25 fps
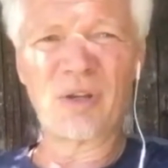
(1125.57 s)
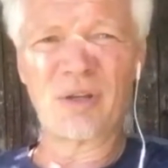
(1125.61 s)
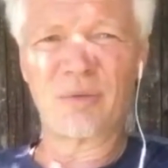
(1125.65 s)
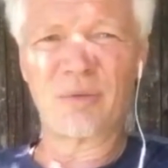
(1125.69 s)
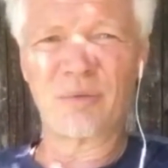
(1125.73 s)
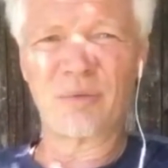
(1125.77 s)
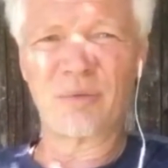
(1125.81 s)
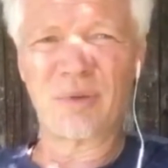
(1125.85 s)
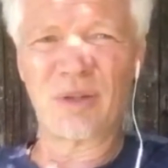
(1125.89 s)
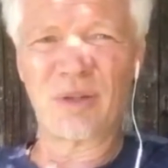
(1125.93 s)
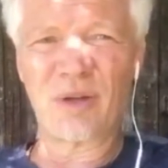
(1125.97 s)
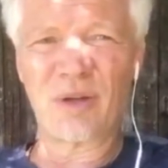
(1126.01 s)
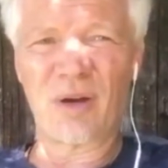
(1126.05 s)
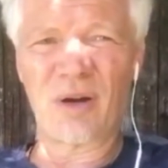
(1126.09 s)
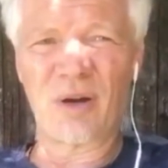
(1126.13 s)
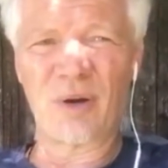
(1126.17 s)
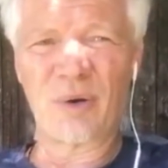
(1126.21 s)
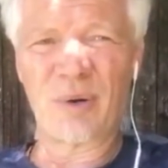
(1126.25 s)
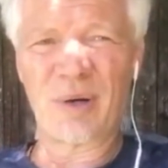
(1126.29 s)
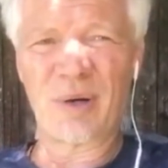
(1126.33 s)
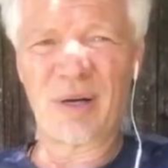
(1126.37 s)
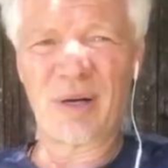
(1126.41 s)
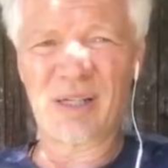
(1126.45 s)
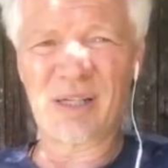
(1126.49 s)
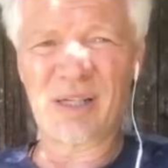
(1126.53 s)
with
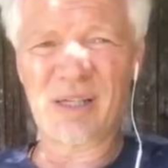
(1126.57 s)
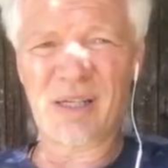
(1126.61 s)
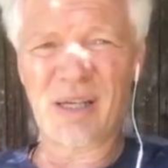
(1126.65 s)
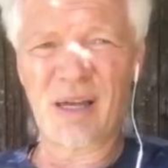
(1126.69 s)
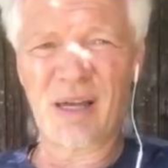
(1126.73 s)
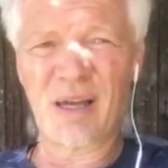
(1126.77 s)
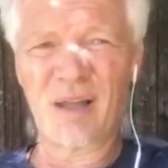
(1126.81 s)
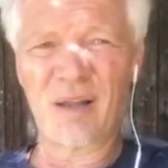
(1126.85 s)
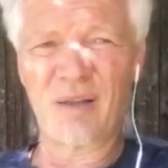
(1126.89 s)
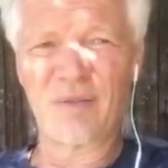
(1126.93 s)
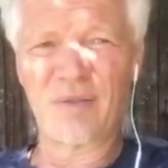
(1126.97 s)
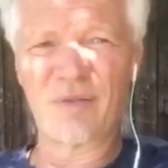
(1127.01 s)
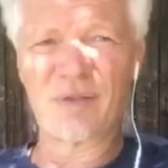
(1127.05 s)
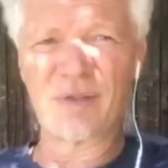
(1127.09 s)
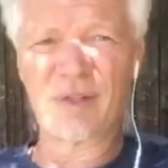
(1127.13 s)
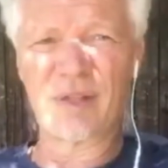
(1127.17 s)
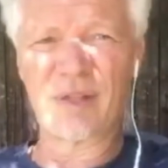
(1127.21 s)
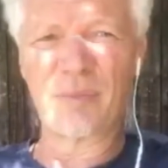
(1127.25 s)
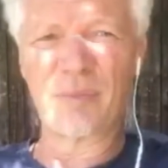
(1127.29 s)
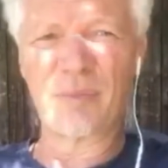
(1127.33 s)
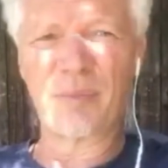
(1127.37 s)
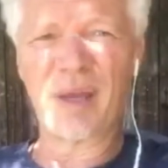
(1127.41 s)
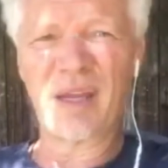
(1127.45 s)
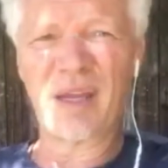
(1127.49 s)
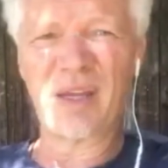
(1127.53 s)
ourselves, the
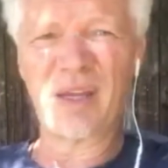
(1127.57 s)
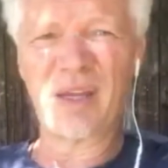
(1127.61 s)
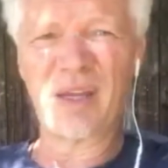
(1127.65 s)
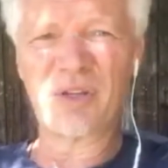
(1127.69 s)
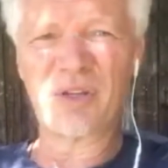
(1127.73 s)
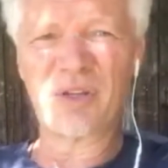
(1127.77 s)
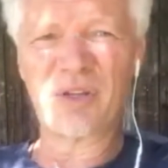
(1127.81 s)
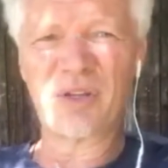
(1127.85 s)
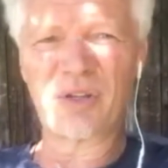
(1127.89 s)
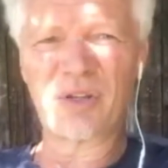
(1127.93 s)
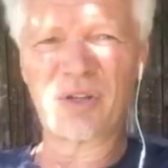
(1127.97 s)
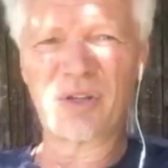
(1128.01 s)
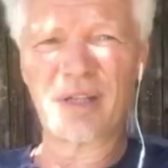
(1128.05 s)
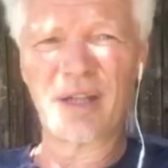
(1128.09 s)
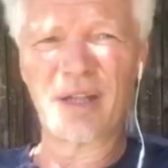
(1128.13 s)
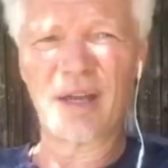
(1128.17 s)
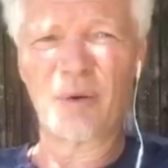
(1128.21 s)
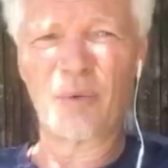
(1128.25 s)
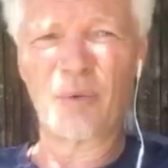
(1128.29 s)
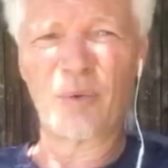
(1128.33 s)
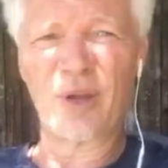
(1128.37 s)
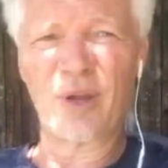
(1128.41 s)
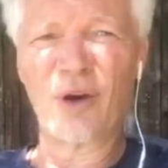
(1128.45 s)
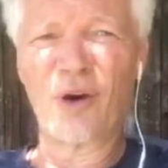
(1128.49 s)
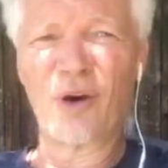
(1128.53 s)
patience that
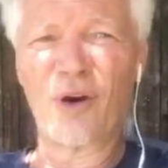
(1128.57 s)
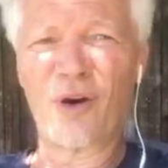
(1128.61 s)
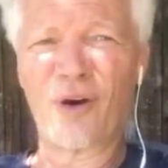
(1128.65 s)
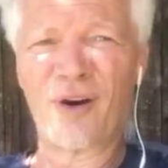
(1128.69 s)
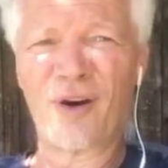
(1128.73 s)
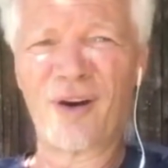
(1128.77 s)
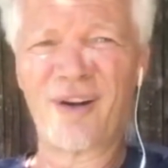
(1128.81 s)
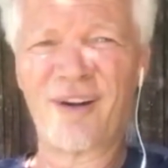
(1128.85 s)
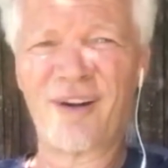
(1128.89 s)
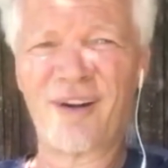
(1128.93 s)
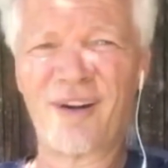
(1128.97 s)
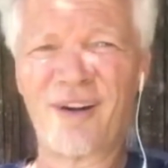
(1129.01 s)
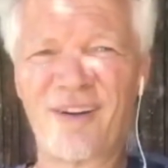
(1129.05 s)
we are.